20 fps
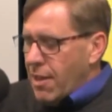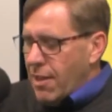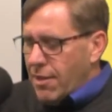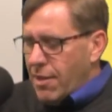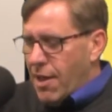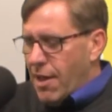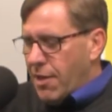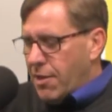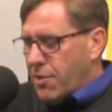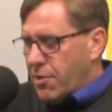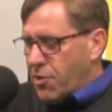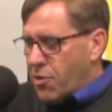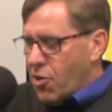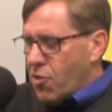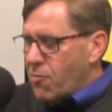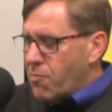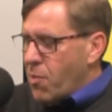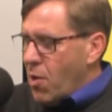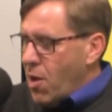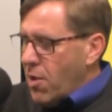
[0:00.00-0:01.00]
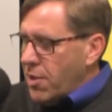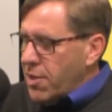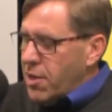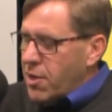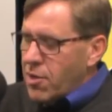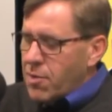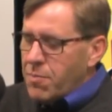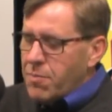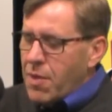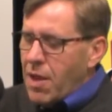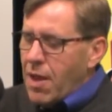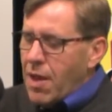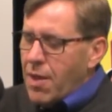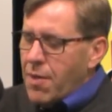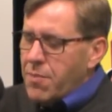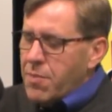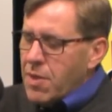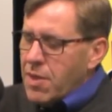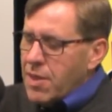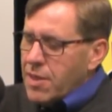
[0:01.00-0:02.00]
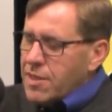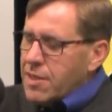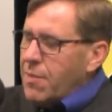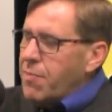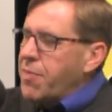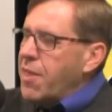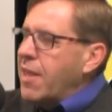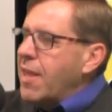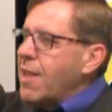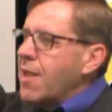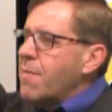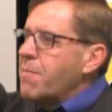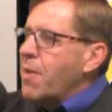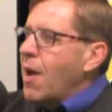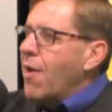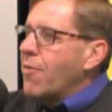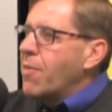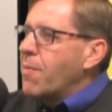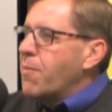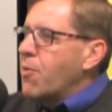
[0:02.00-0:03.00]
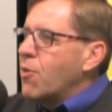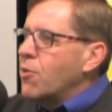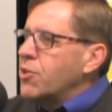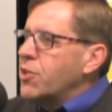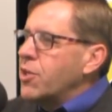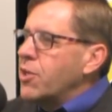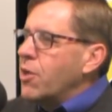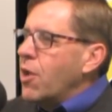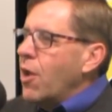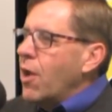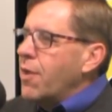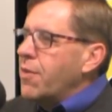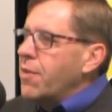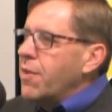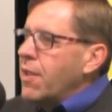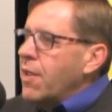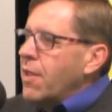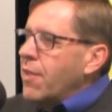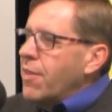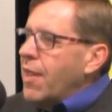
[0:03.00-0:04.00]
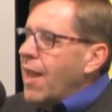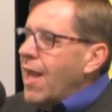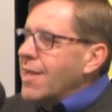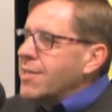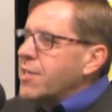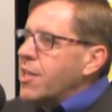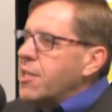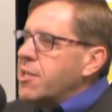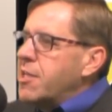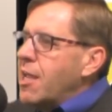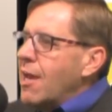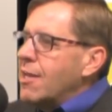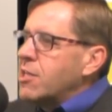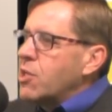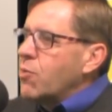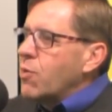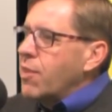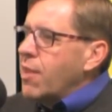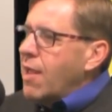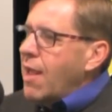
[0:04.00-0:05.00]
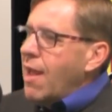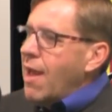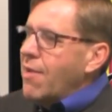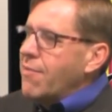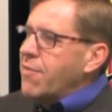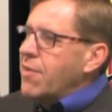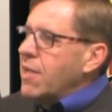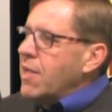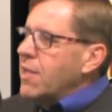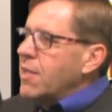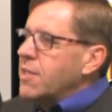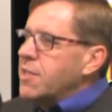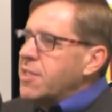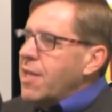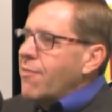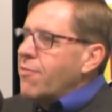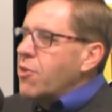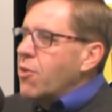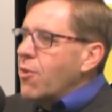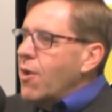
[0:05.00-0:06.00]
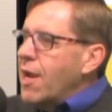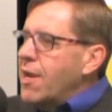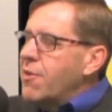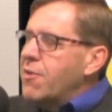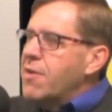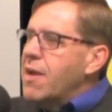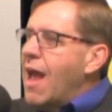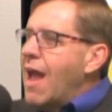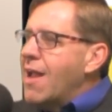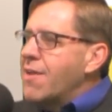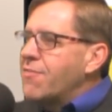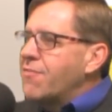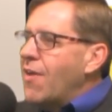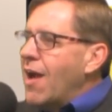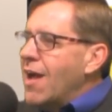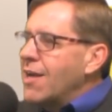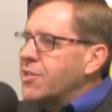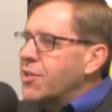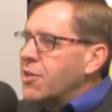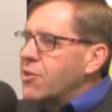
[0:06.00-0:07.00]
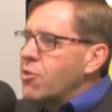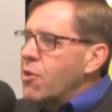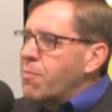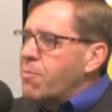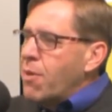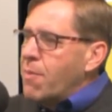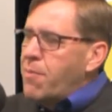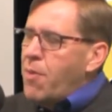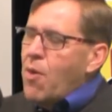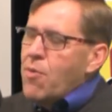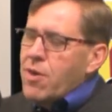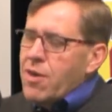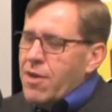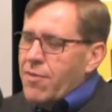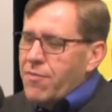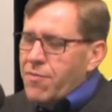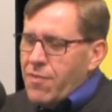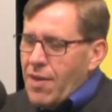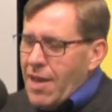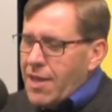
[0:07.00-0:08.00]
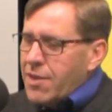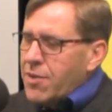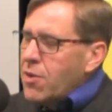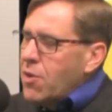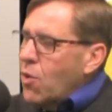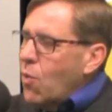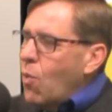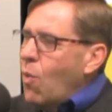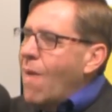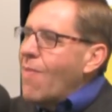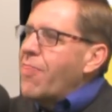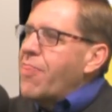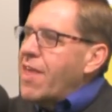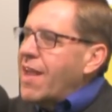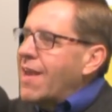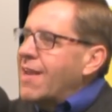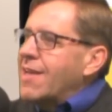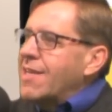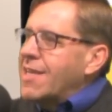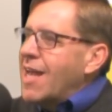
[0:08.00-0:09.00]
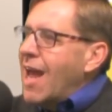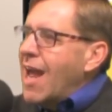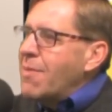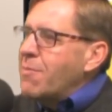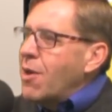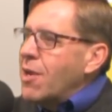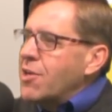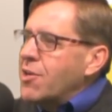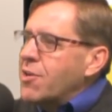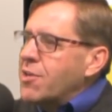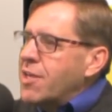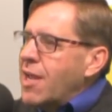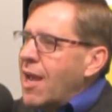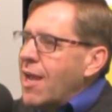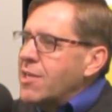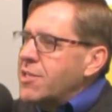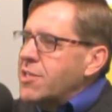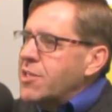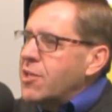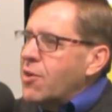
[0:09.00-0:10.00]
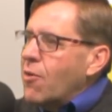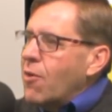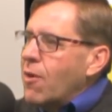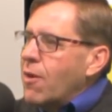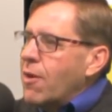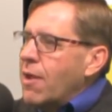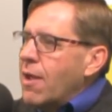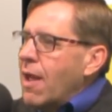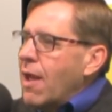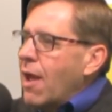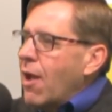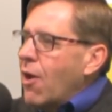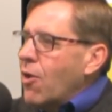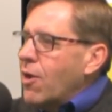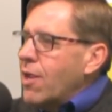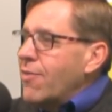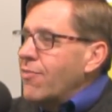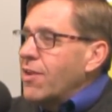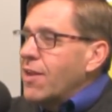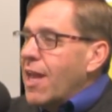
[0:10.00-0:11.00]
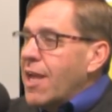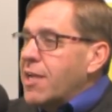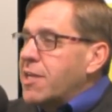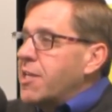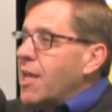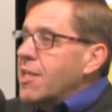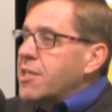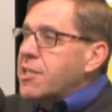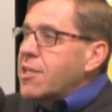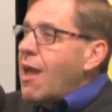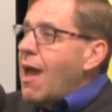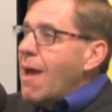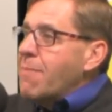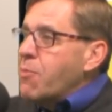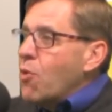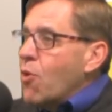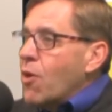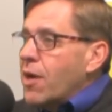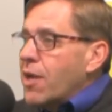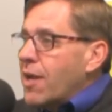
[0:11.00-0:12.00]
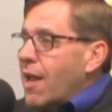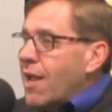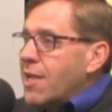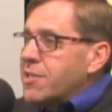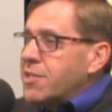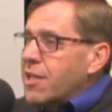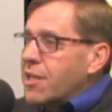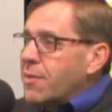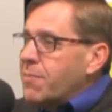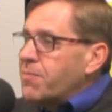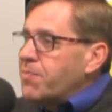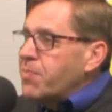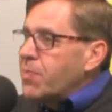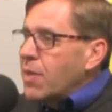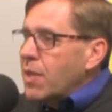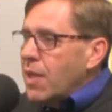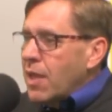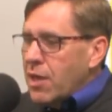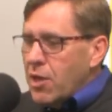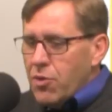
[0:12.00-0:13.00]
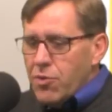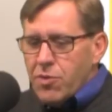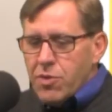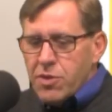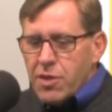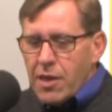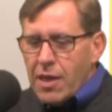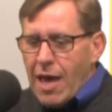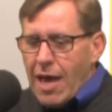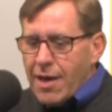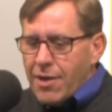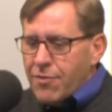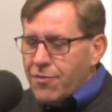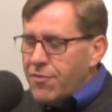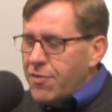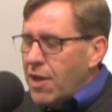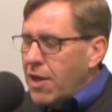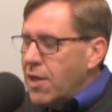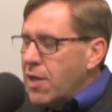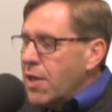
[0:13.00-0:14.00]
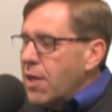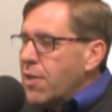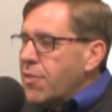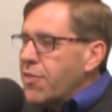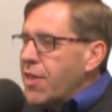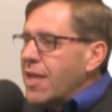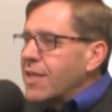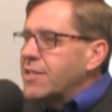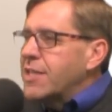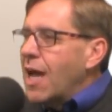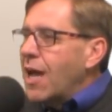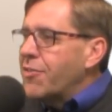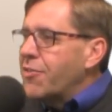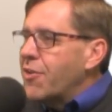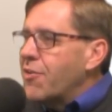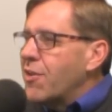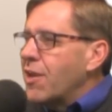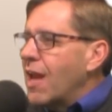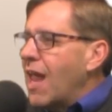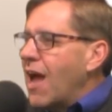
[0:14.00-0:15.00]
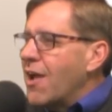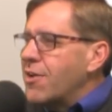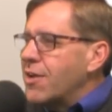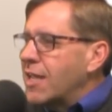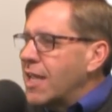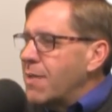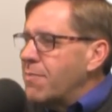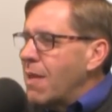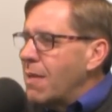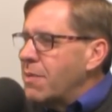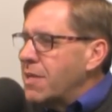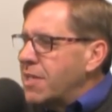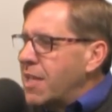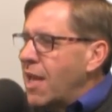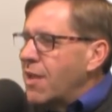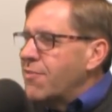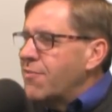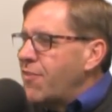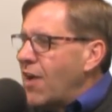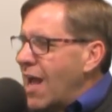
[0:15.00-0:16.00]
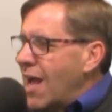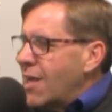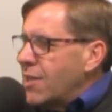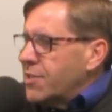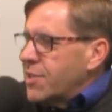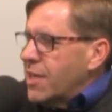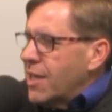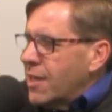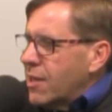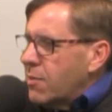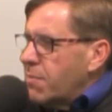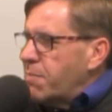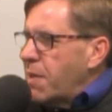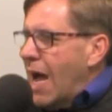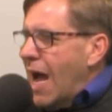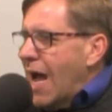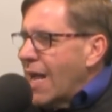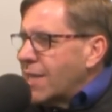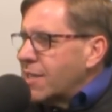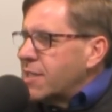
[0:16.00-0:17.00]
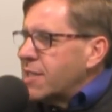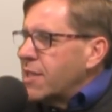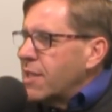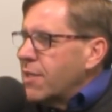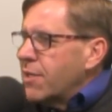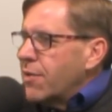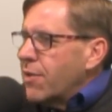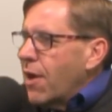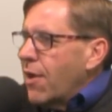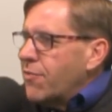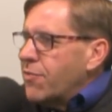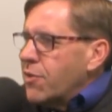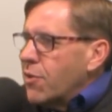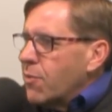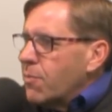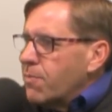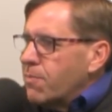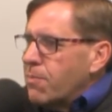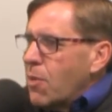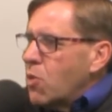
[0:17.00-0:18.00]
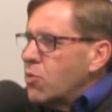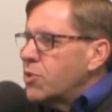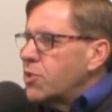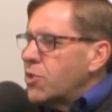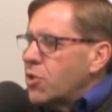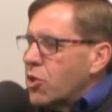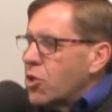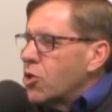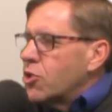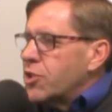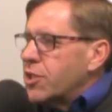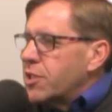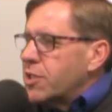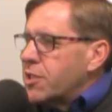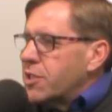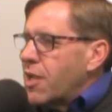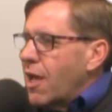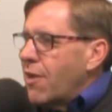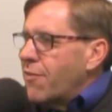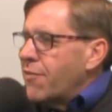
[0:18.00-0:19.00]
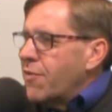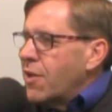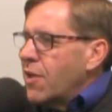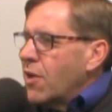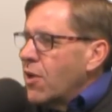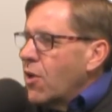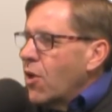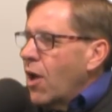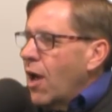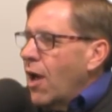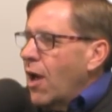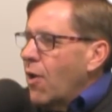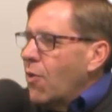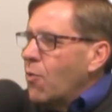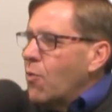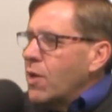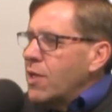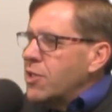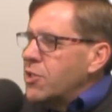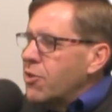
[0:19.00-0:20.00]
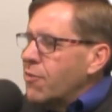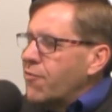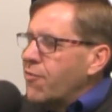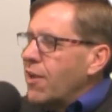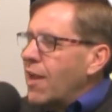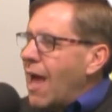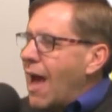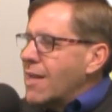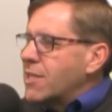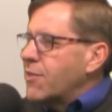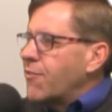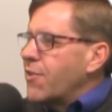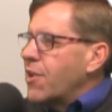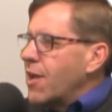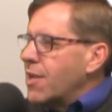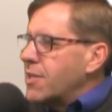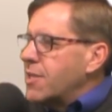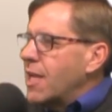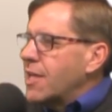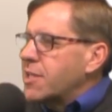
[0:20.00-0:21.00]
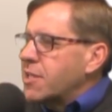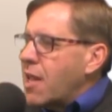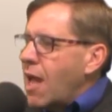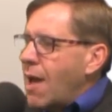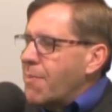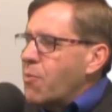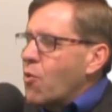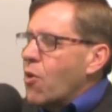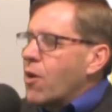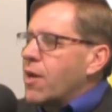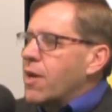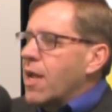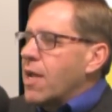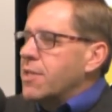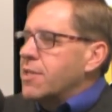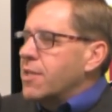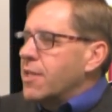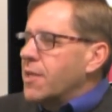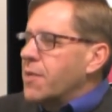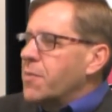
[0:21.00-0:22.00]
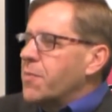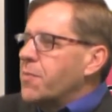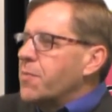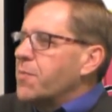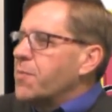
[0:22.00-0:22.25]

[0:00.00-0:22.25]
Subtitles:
little curveball here because I'm thinking about the person that has the desk where they have 7 or 8 or 9 files. Are you a proponent of like one thing at a time on your desk, or even like desktop organizing? You know, there's a lot of things out there that allow you to keep maybe 10 files in a little box of your most urgent stuff. What is your philosophy on desktop organizing?